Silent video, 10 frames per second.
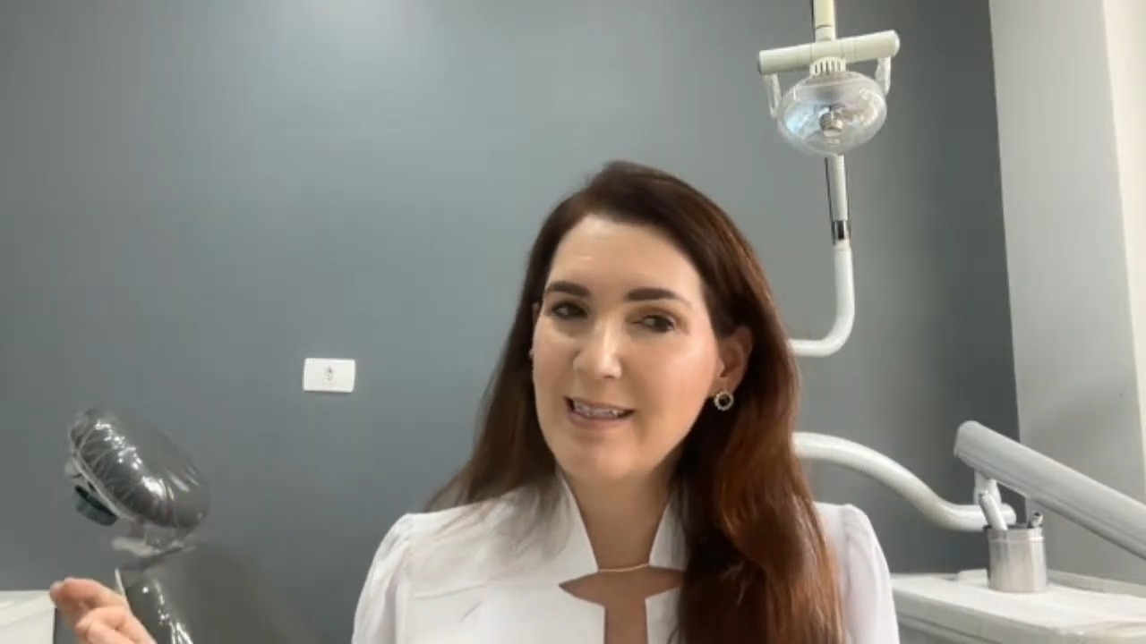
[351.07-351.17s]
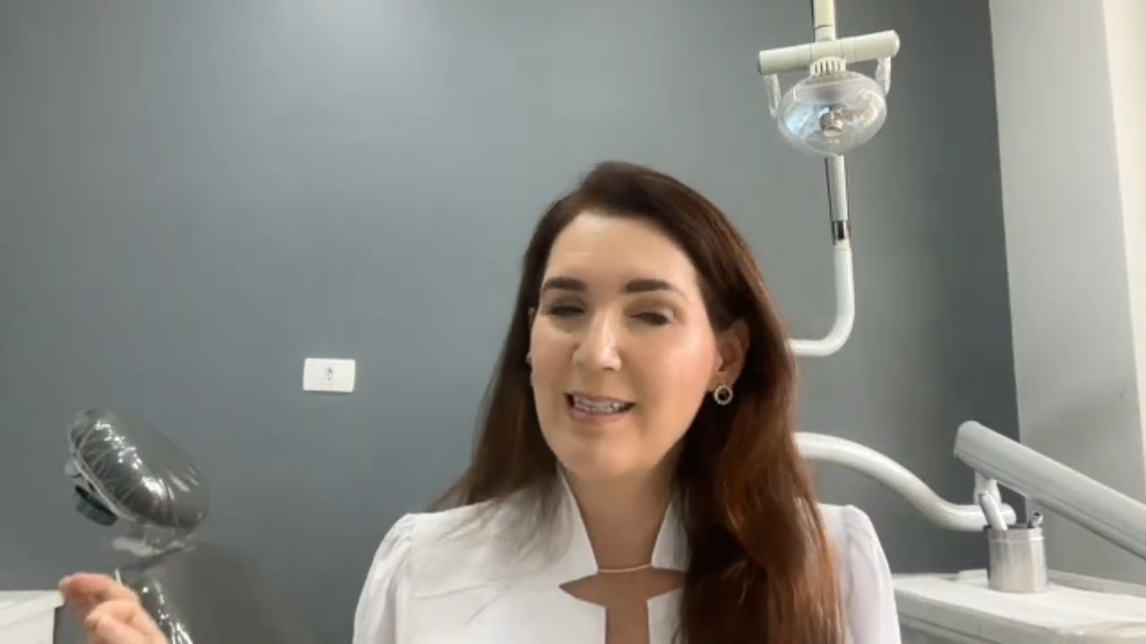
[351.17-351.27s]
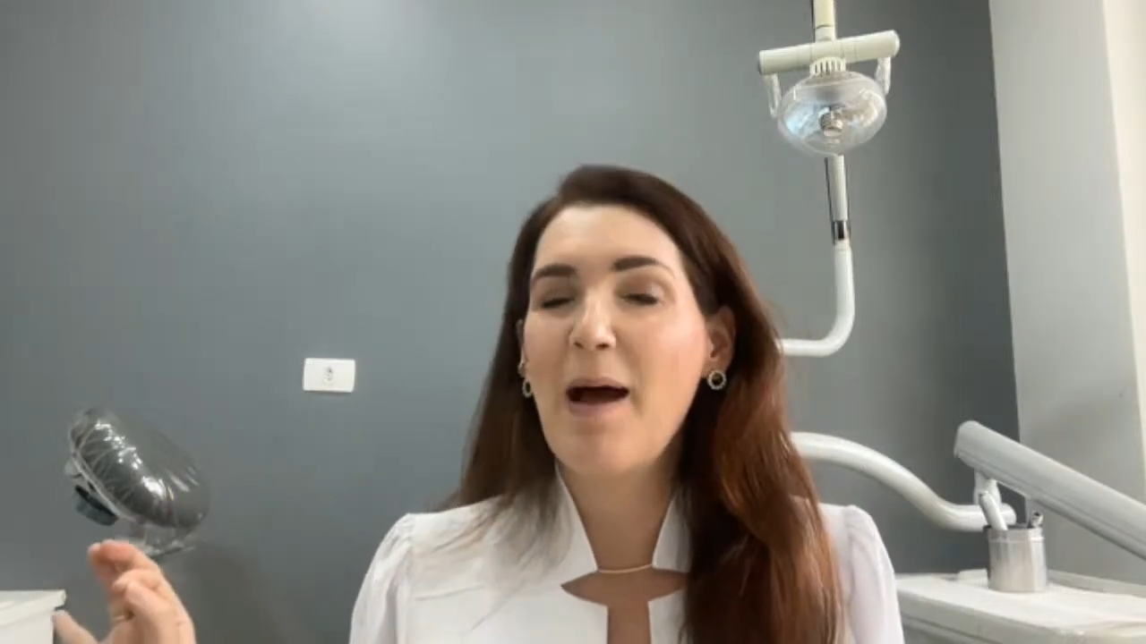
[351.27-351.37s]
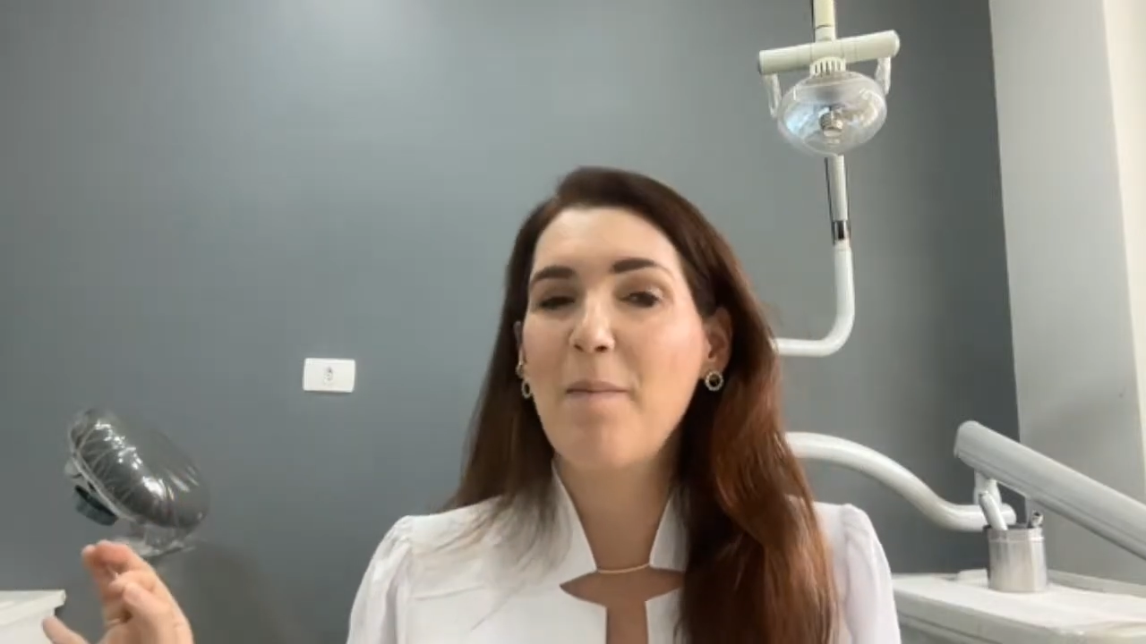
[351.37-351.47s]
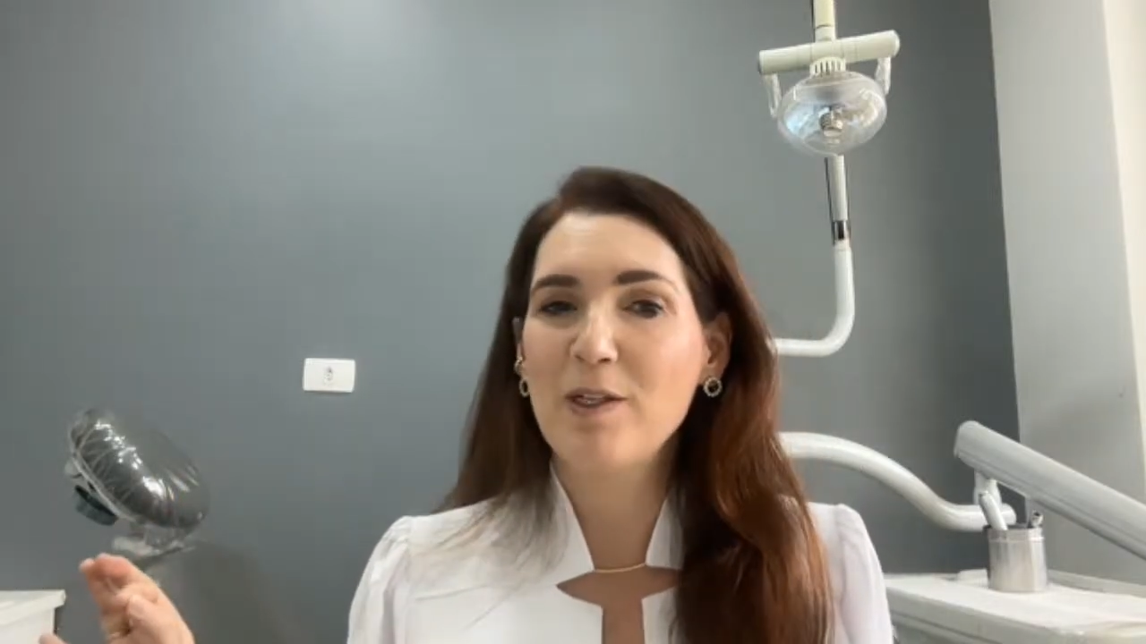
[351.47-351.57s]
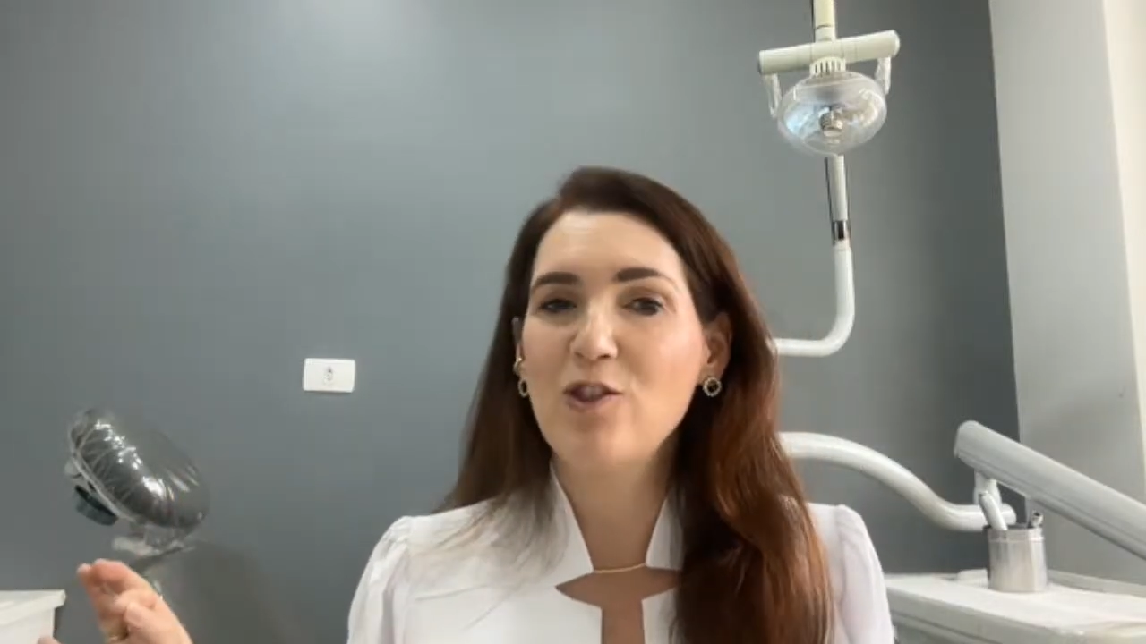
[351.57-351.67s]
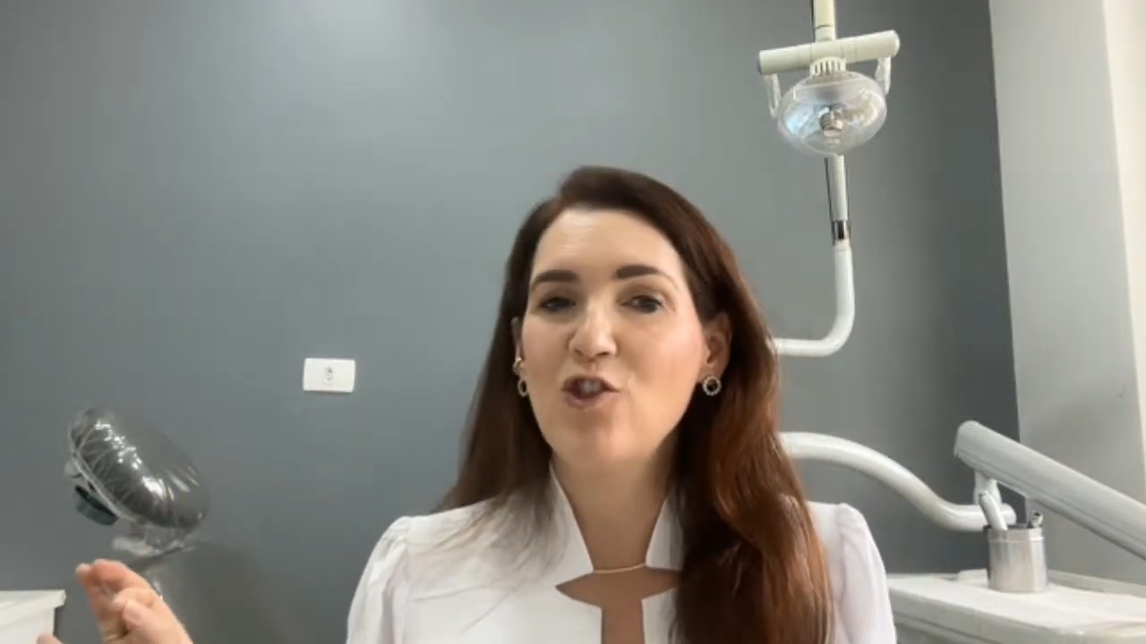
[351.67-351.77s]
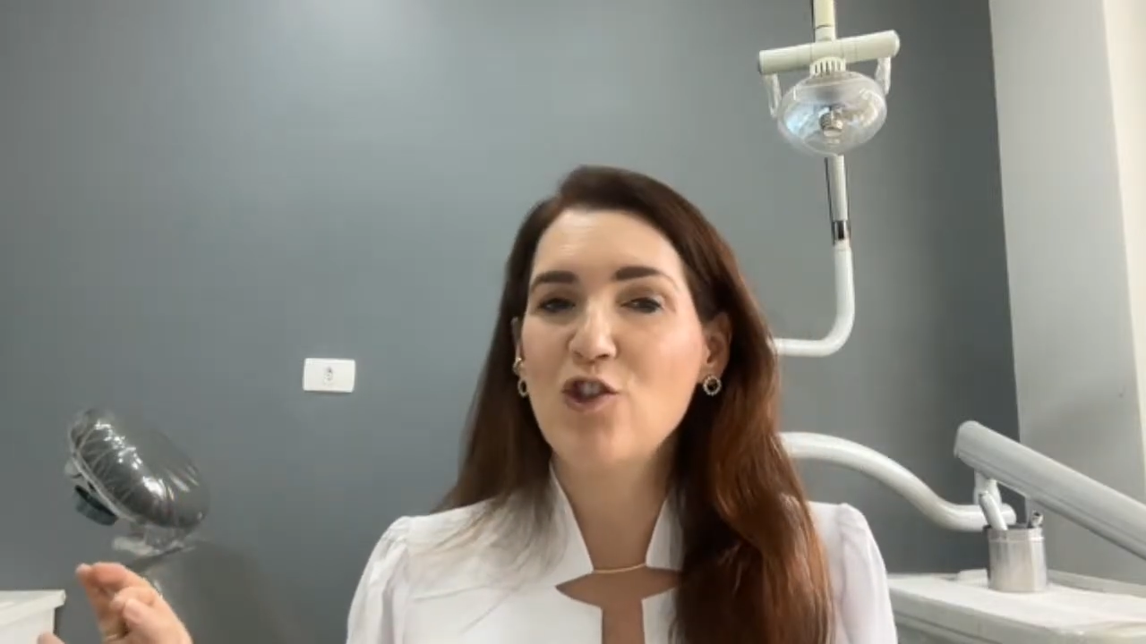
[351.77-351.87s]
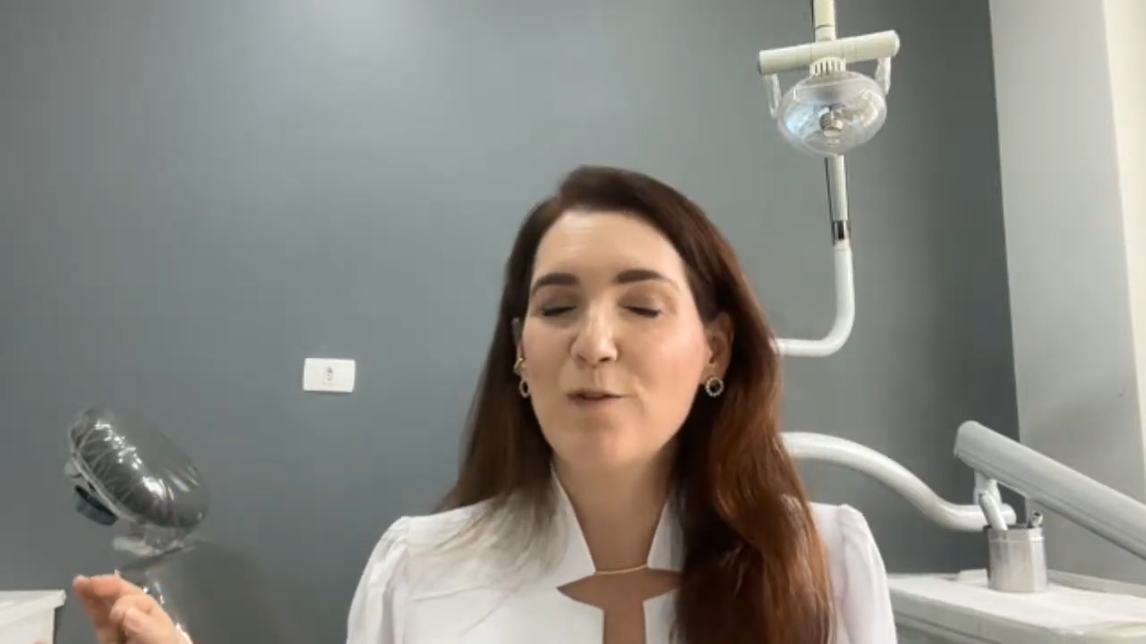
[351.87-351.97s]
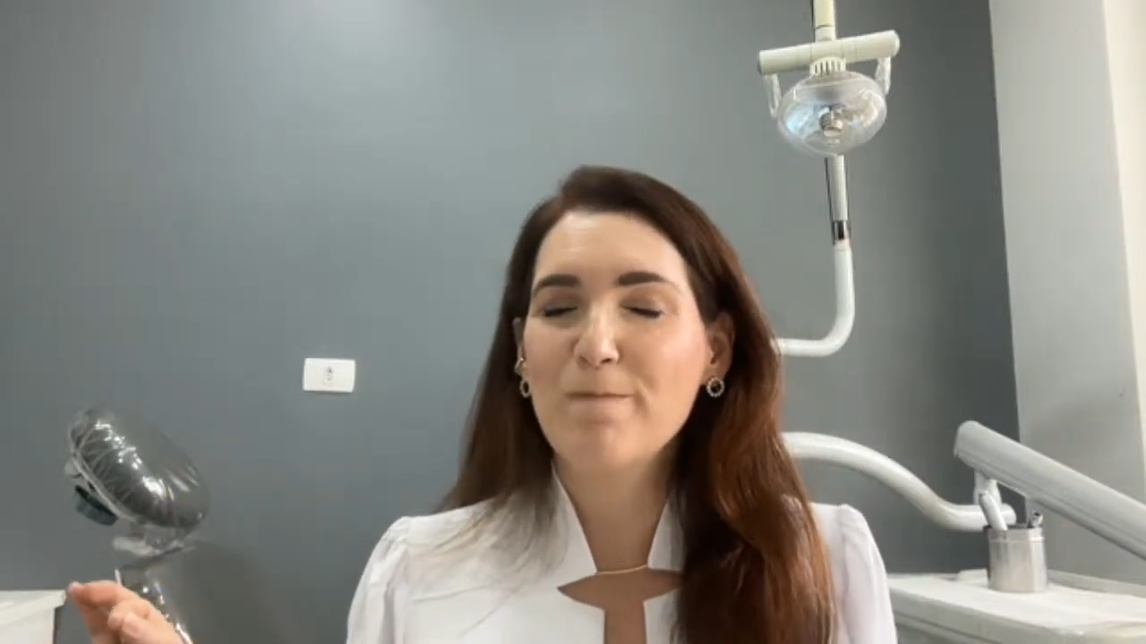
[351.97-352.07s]

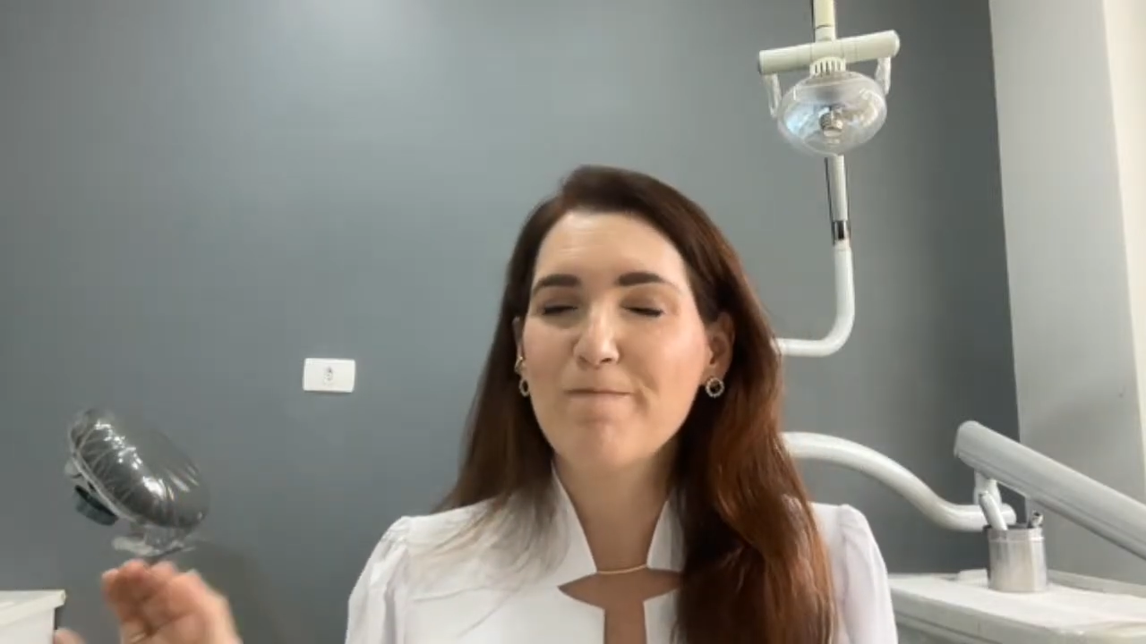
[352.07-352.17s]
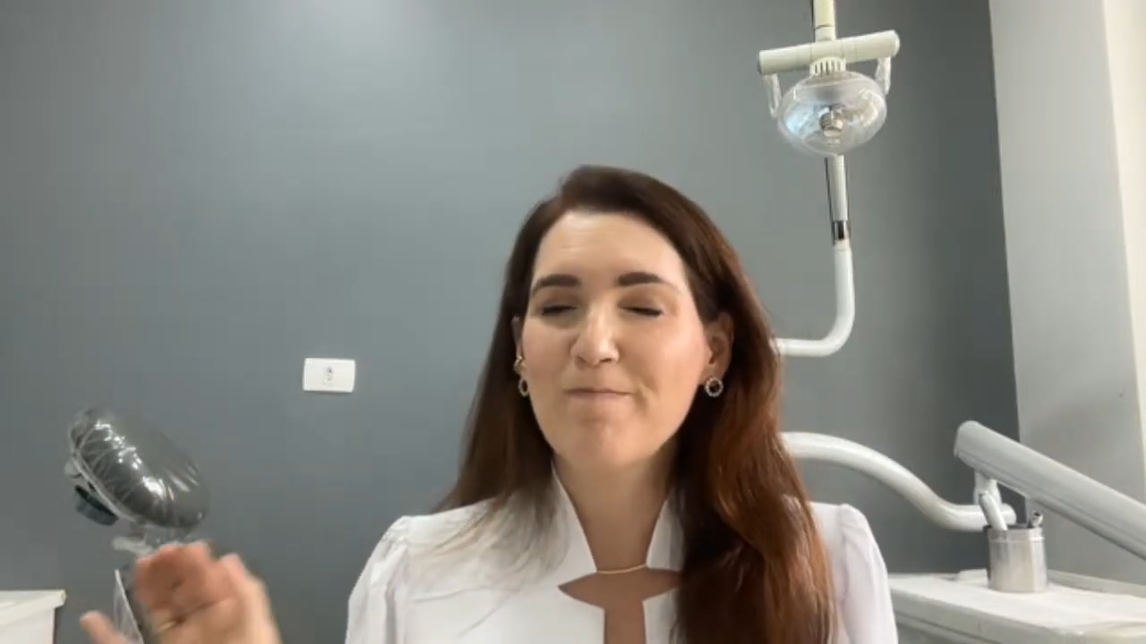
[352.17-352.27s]
damage.